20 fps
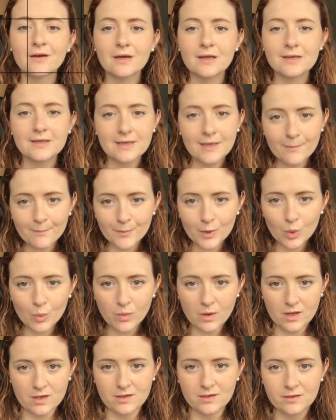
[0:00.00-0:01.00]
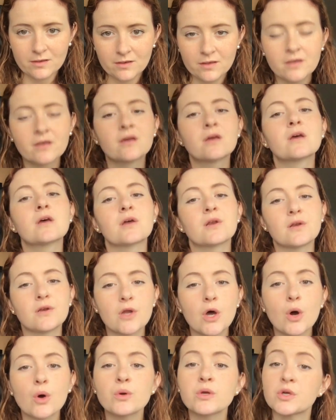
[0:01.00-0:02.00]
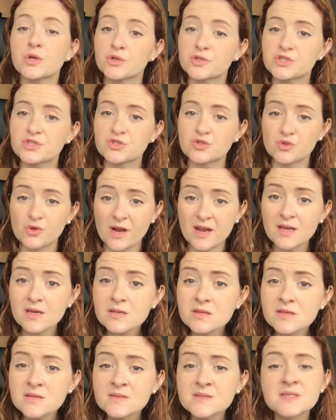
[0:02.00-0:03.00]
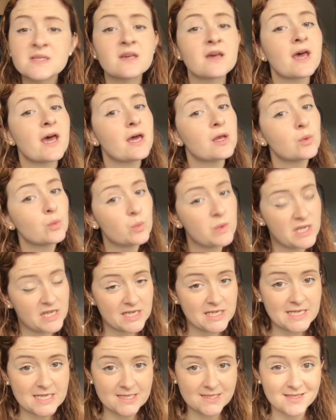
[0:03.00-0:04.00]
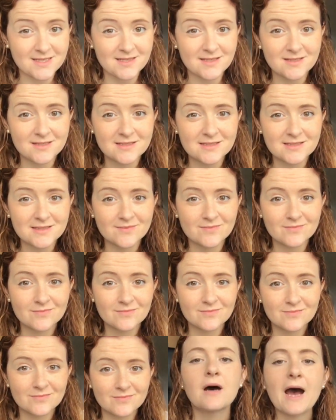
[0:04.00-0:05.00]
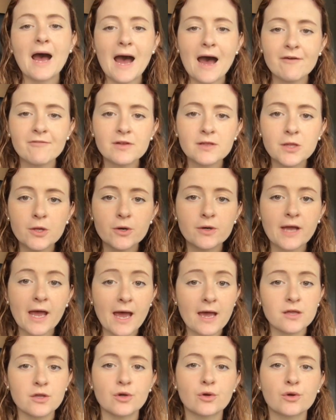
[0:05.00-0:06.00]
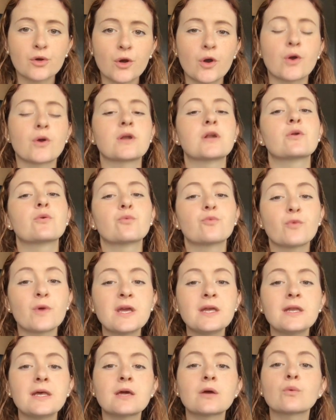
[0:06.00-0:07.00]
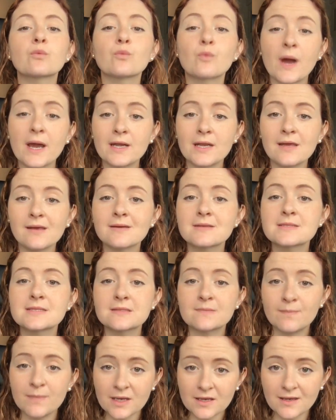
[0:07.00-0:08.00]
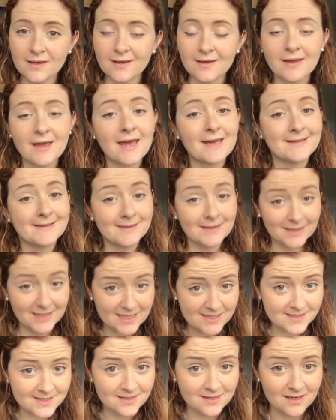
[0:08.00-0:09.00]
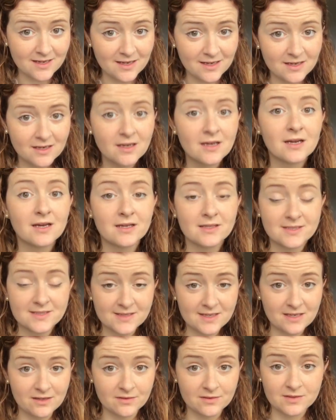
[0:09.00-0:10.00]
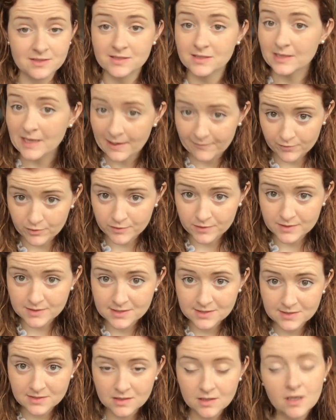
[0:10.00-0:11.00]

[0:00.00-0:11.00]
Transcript: Number 1, know your strengths and weaknesses. Have a look at your current reading, writing, speaking, and listening skills levels.